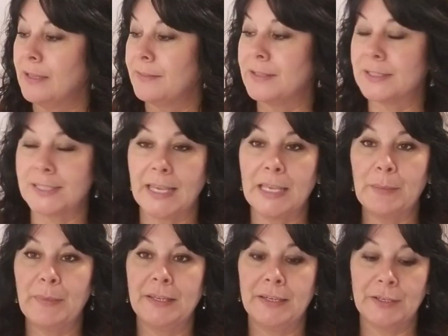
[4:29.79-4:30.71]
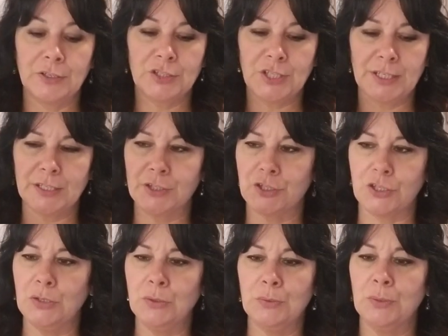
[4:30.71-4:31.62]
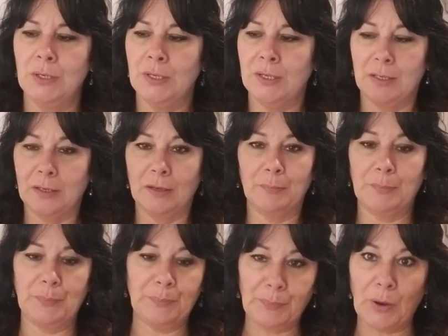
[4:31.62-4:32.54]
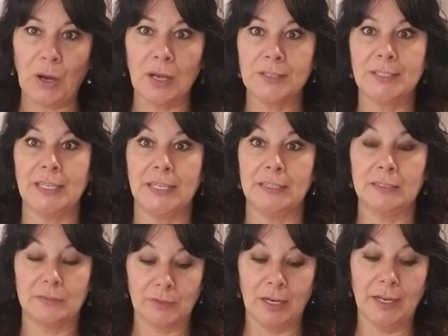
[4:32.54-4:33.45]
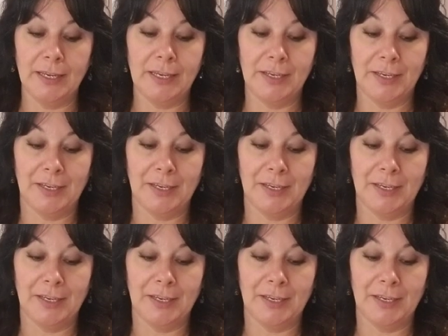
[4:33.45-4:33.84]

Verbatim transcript: This hangman energy is you pausing, right?